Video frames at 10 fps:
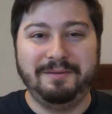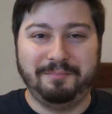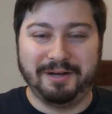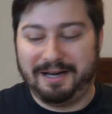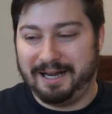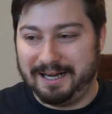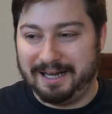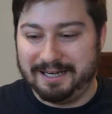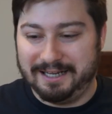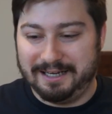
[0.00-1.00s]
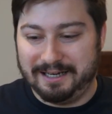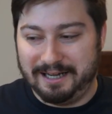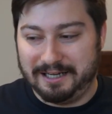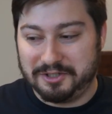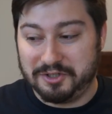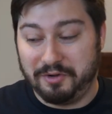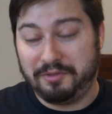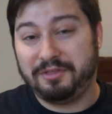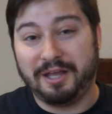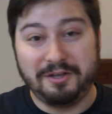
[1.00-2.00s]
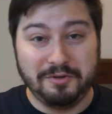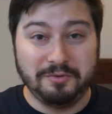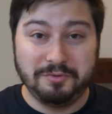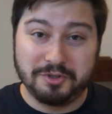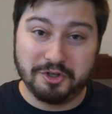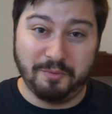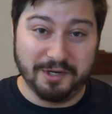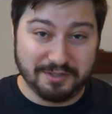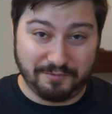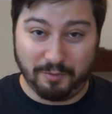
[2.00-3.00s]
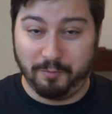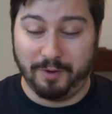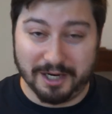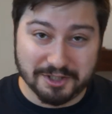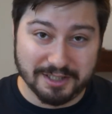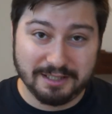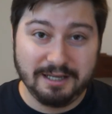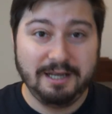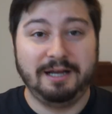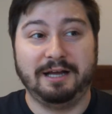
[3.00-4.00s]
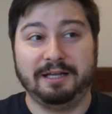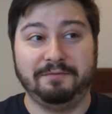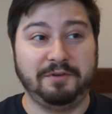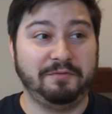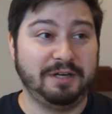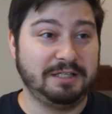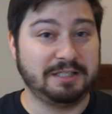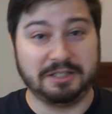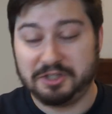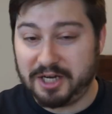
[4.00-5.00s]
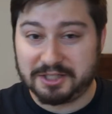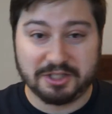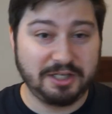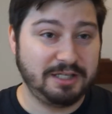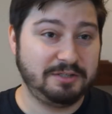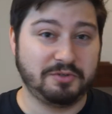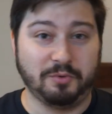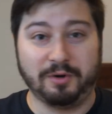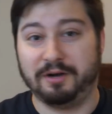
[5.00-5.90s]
but I got it in. So thank you so much for watching. And if you have any suggestions or